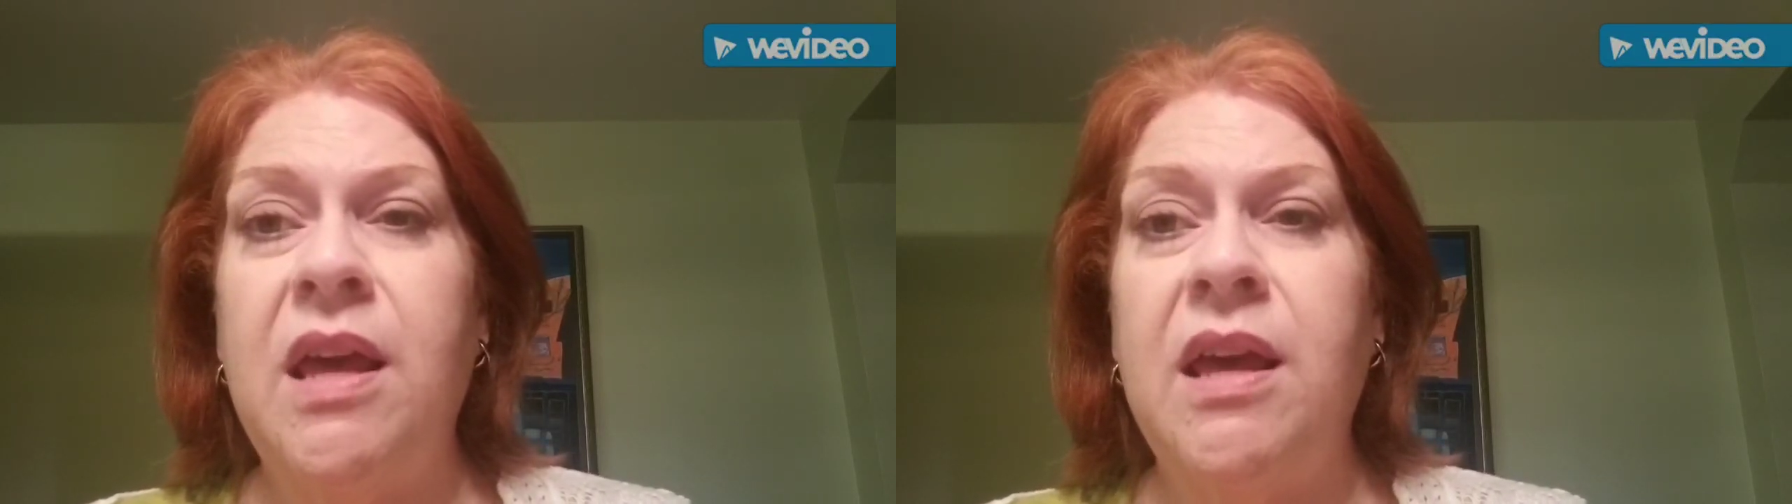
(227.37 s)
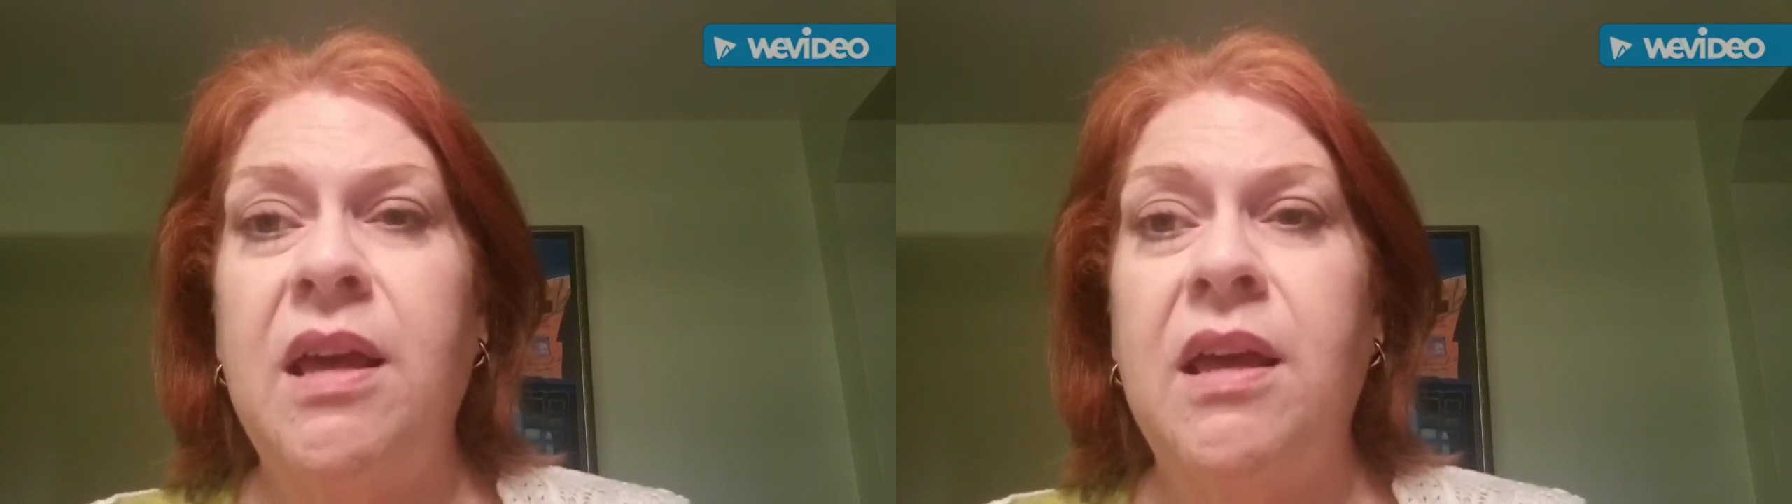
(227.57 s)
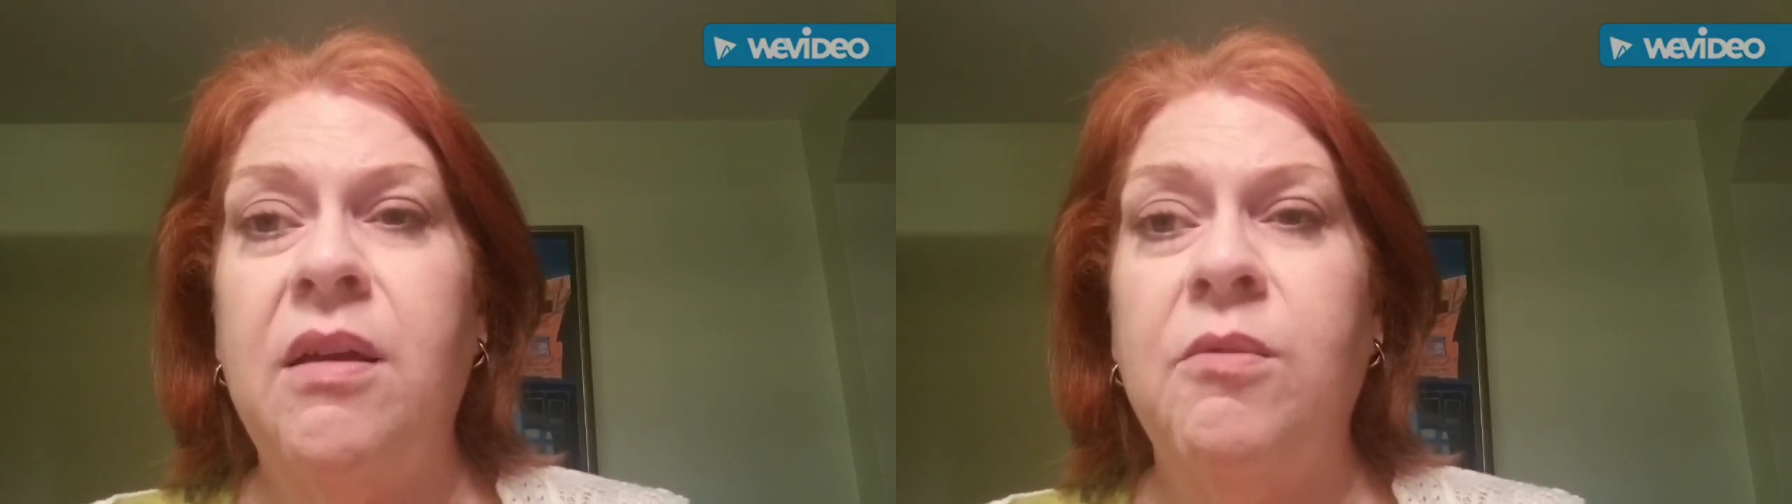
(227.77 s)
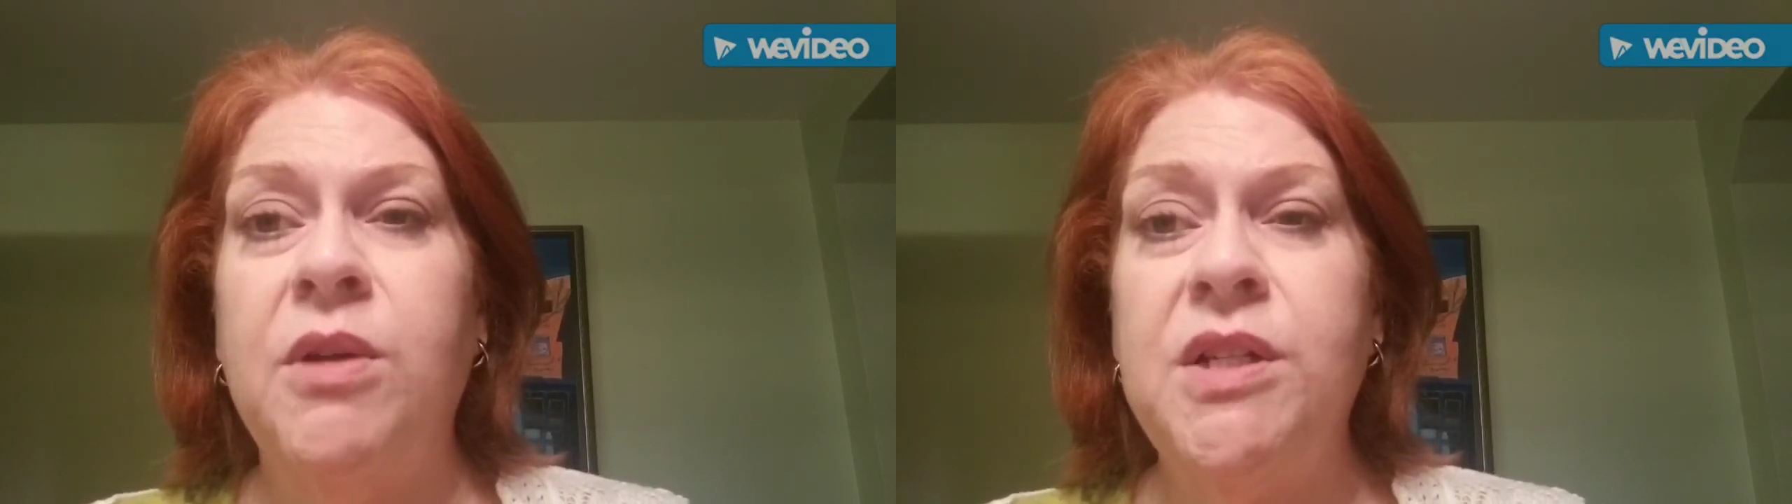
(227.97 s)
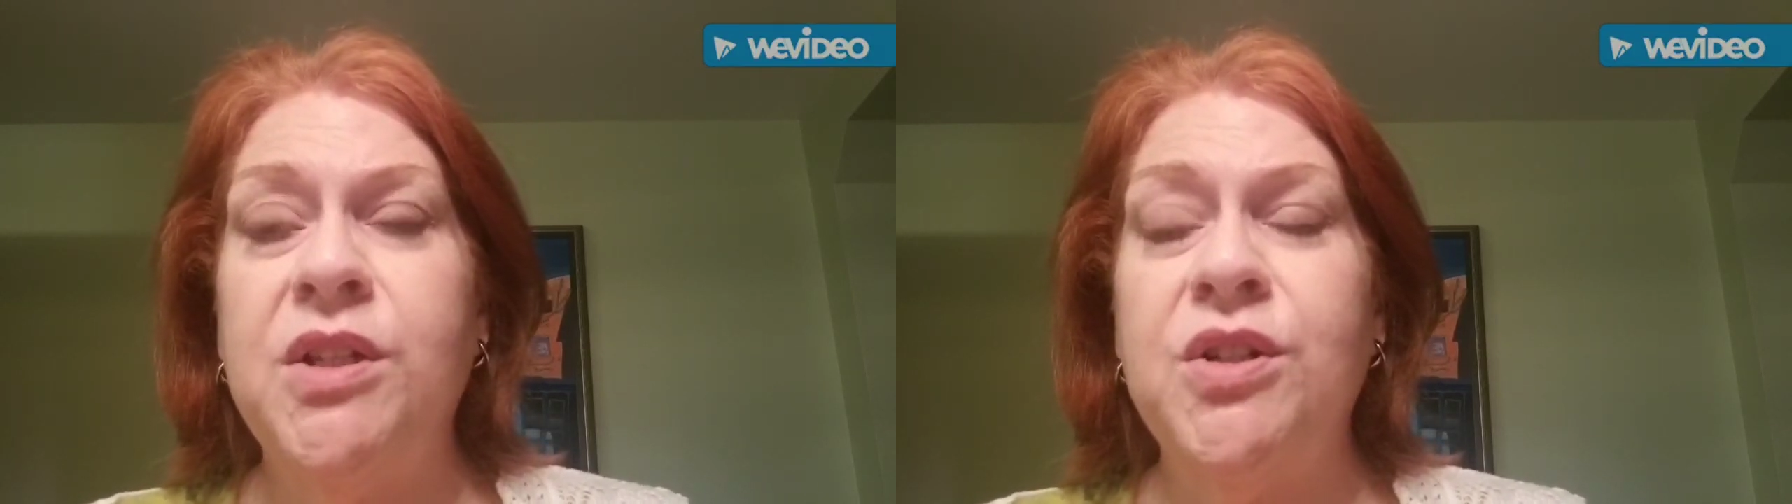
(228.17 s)
a
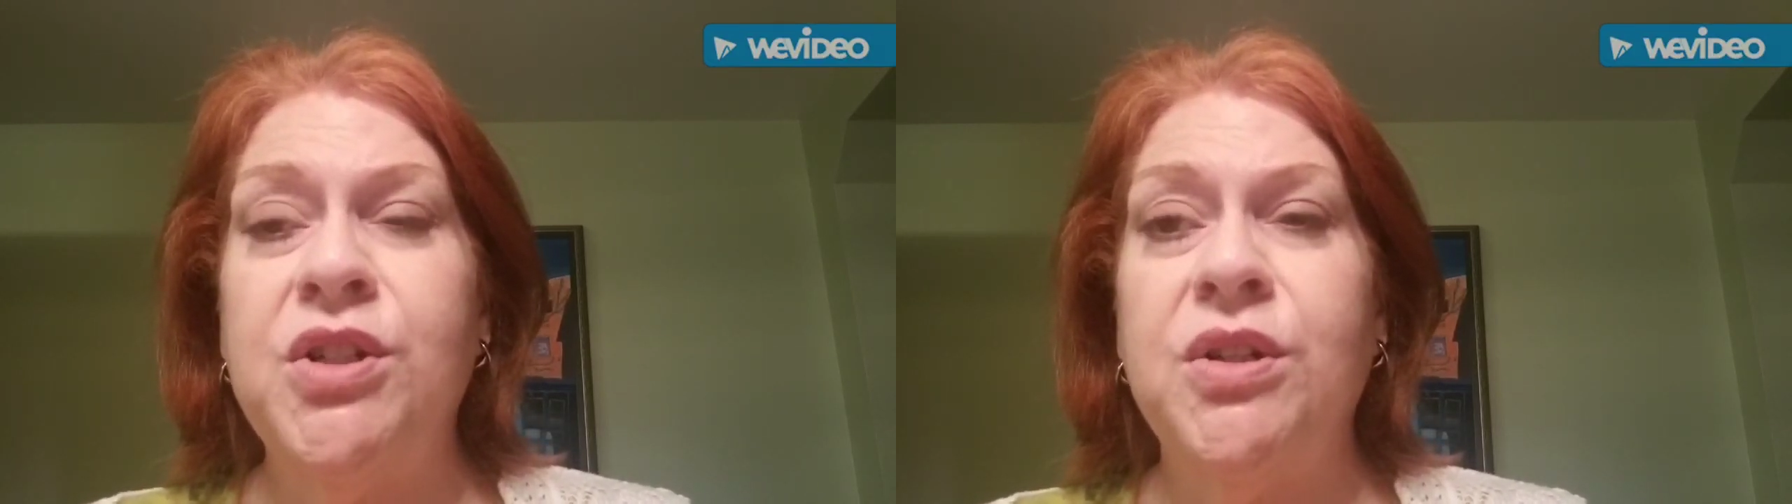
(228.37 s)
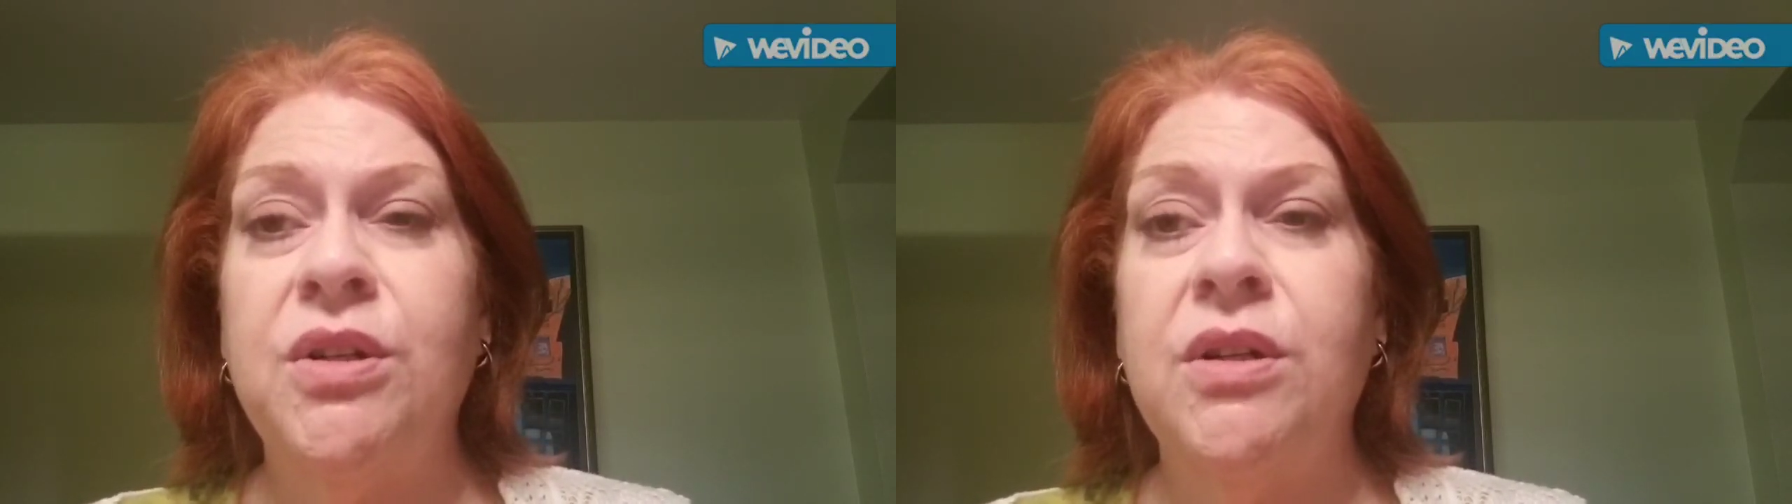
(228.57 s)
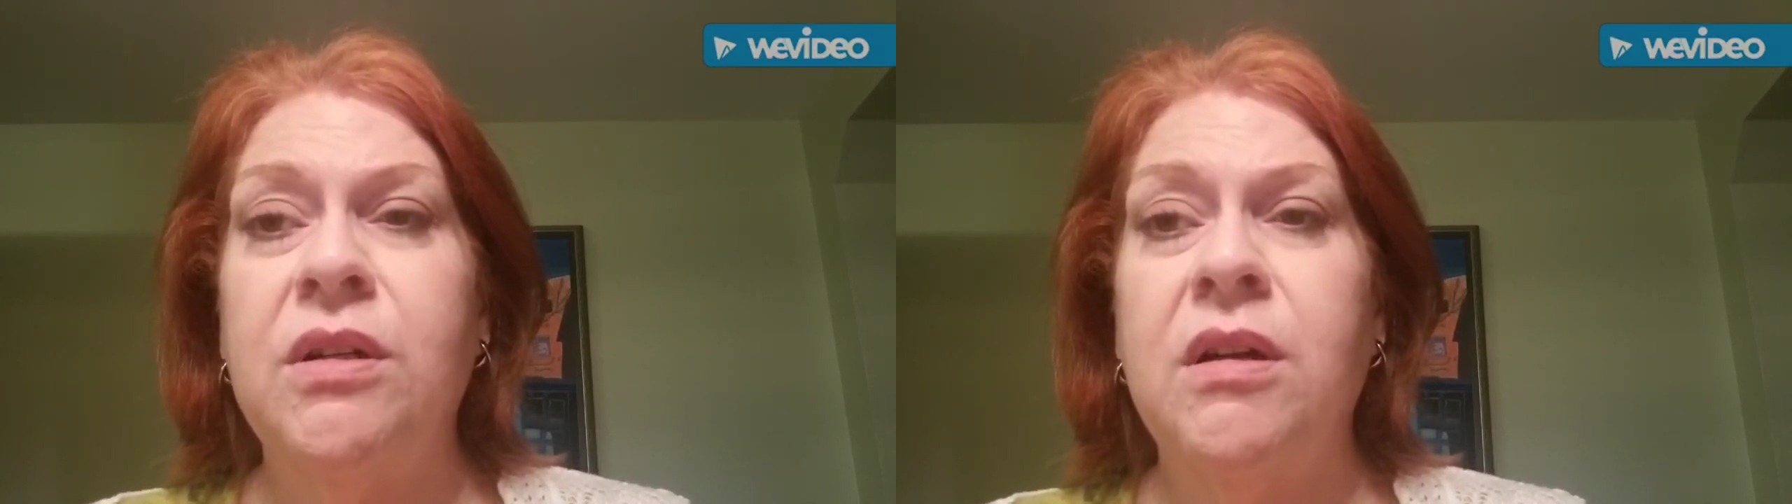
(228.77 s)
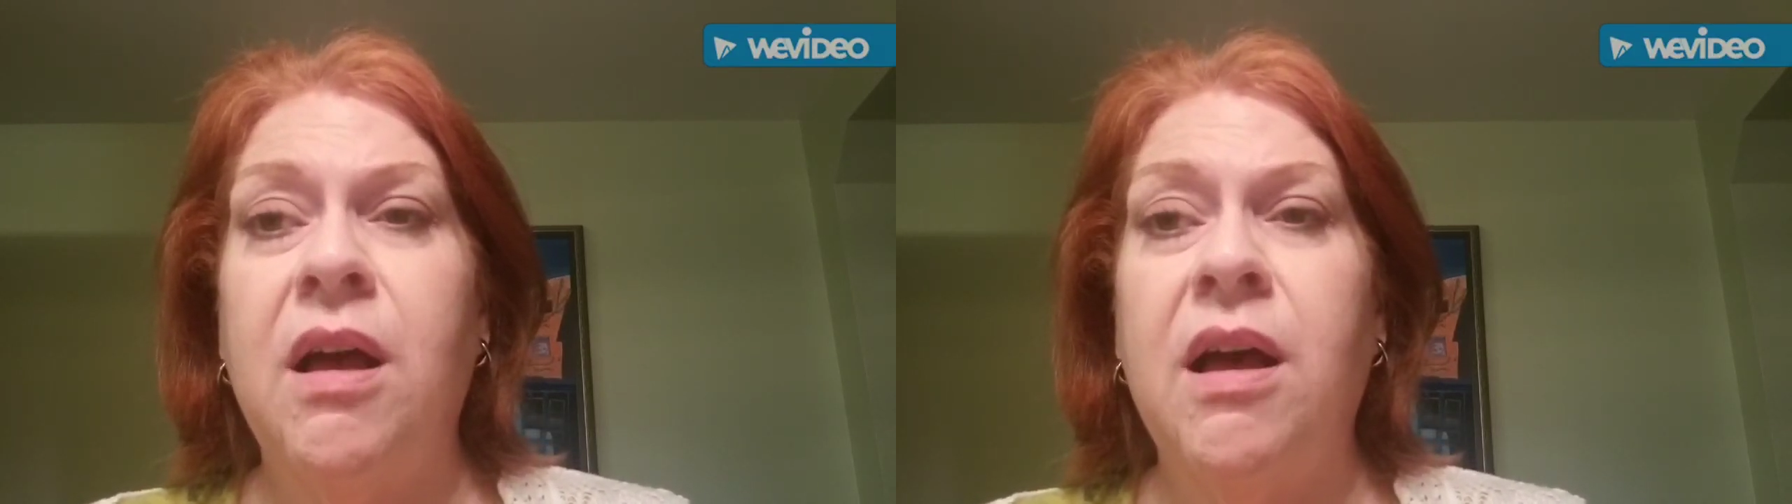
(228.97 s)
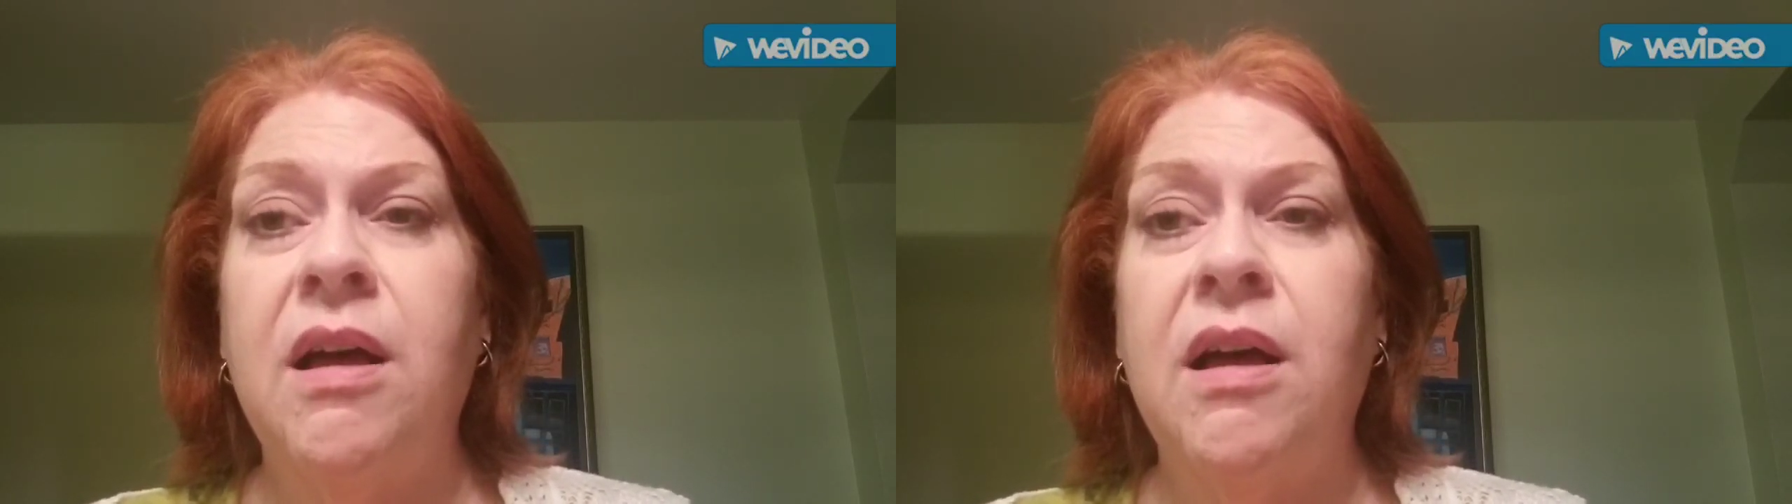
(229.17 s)
researcher,